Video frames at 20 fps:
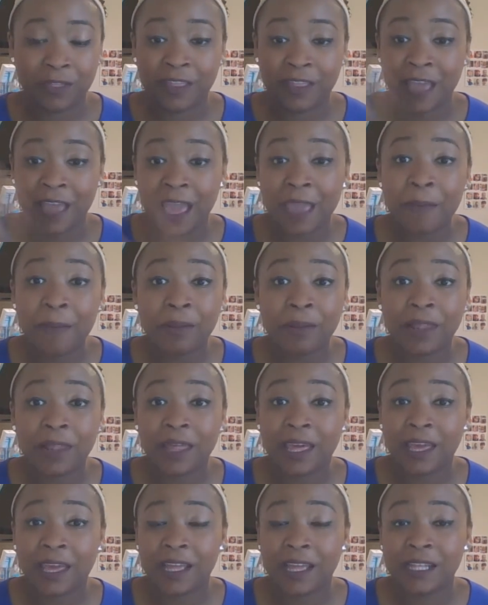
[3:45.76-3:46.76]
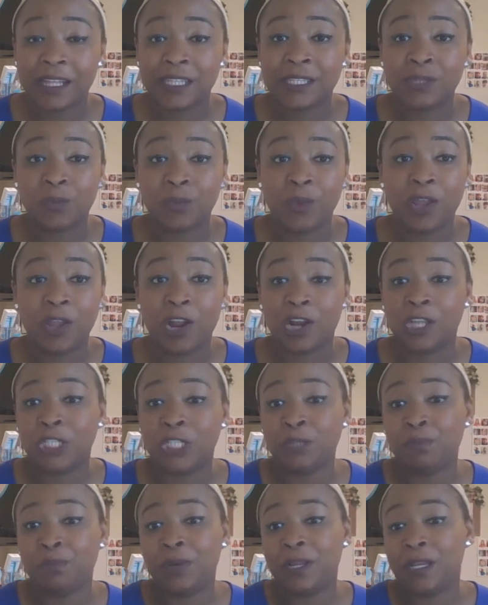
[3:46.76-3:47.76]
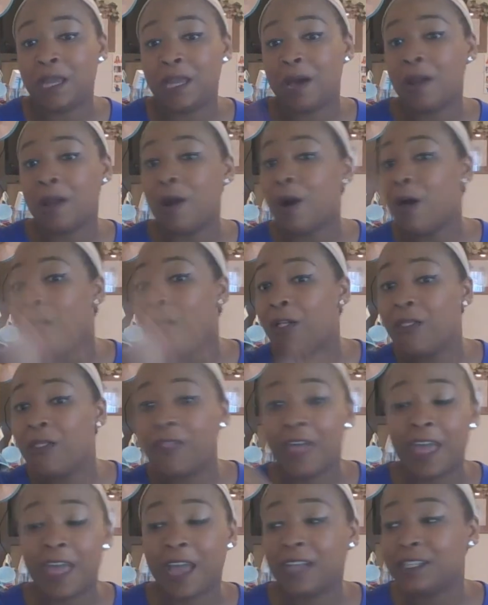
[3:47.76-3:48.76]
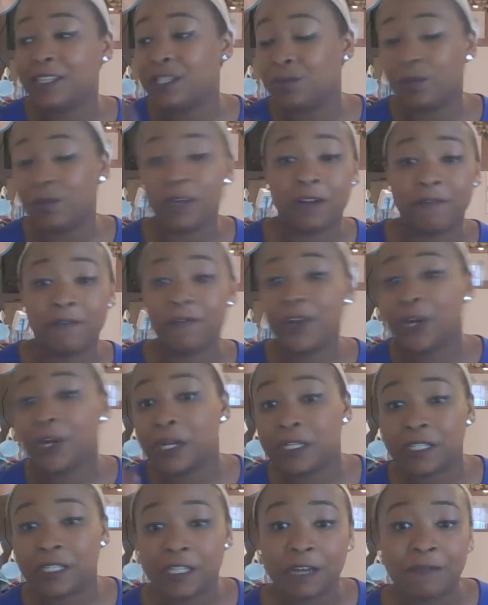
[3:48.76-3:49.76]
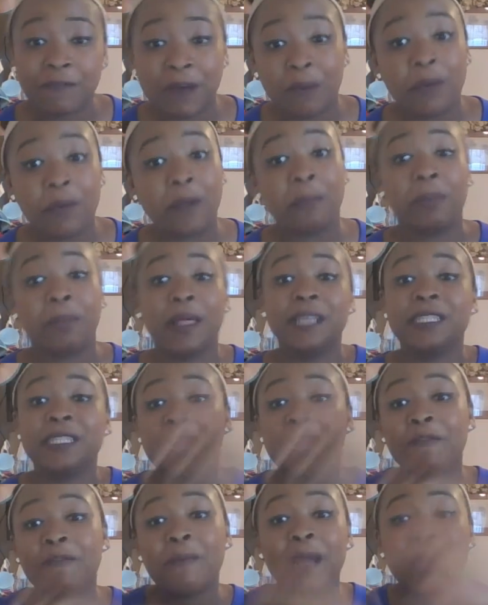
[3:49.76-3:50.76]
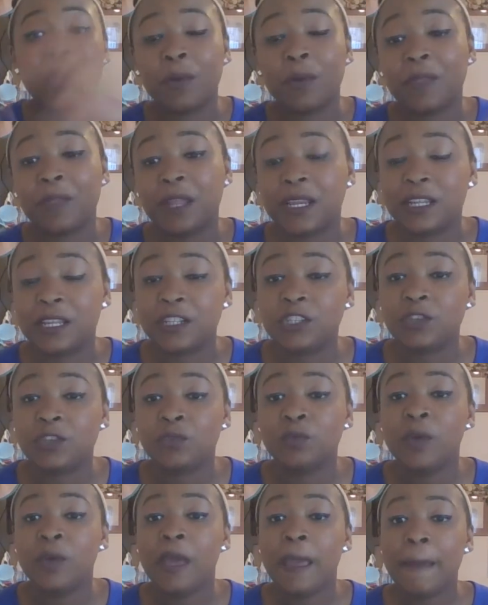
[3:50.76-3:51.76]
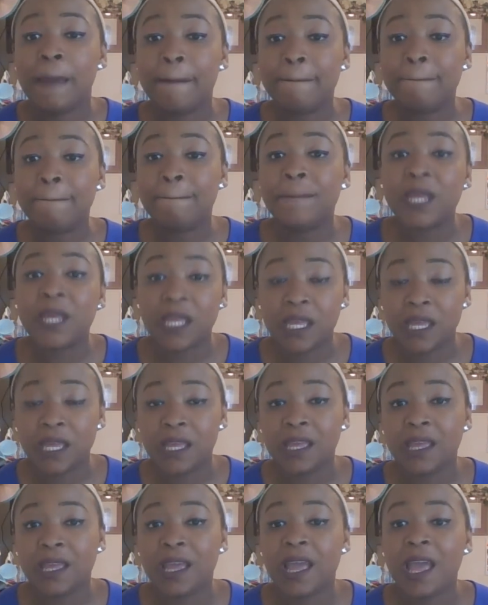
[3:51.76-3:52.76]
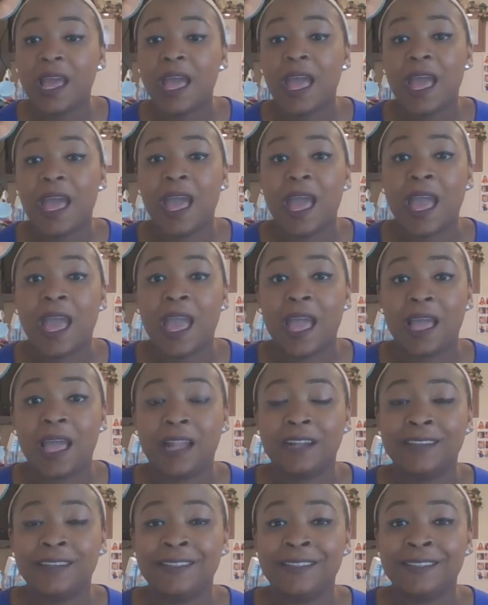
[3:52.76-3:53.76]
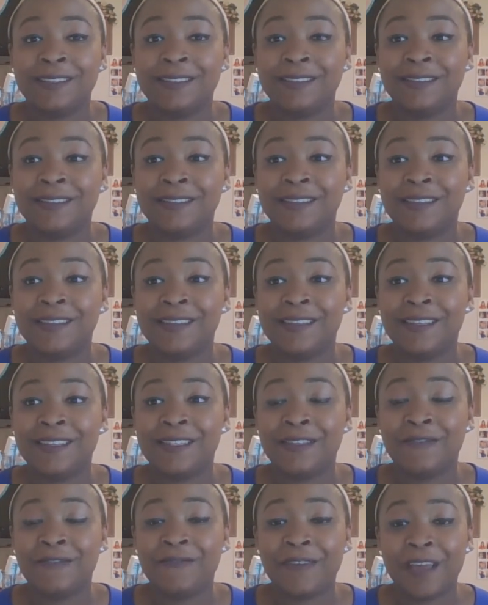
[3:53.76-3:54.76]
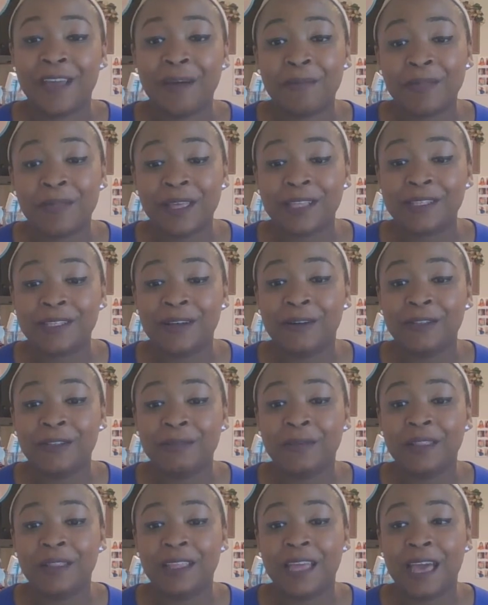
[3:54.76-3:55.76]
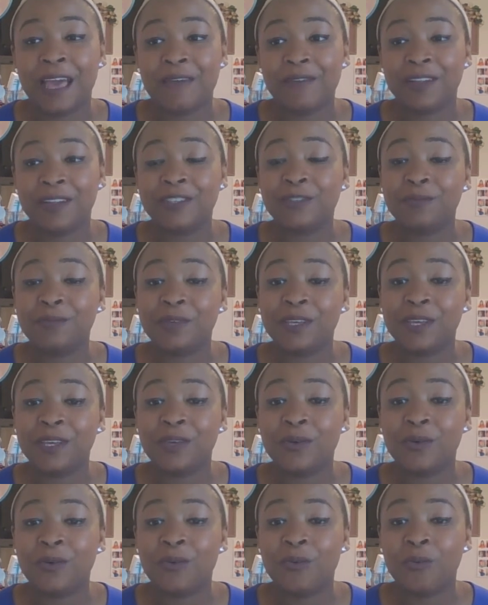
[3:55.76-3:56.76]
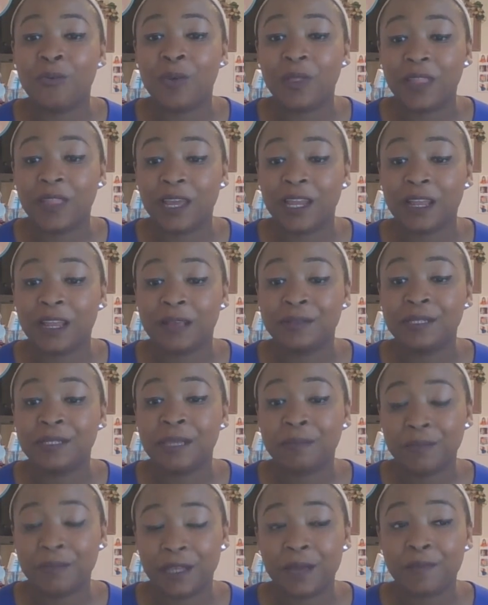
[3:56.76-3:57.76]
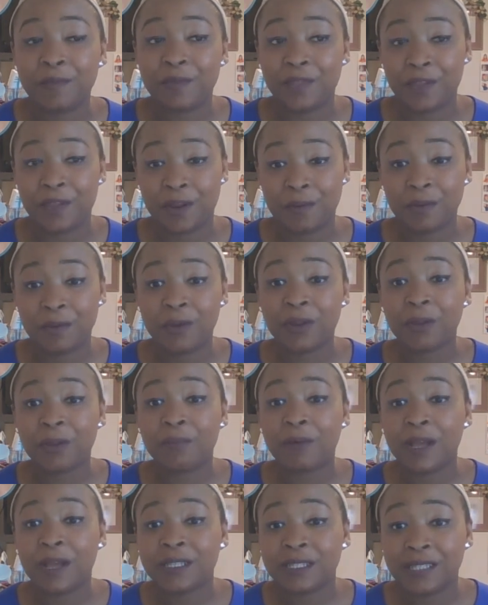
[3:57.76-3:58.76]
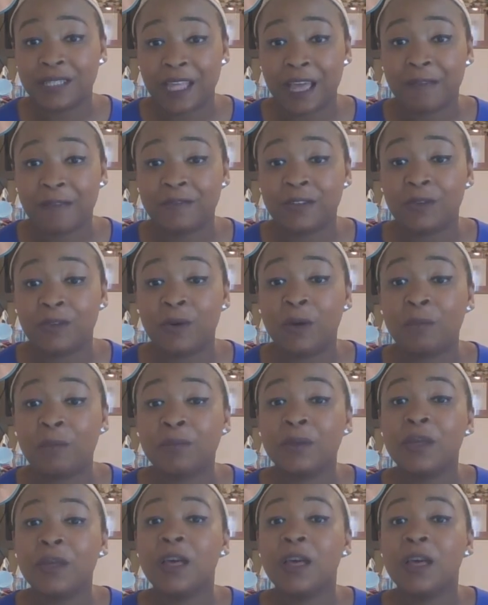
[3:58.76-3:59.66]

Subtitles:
game plans. We are putting out all the X's. We are figuring stuff out. We are placing everybody where they need to be. And the family is ultimately having to be willing and accepting of the therapeutic process. They have to help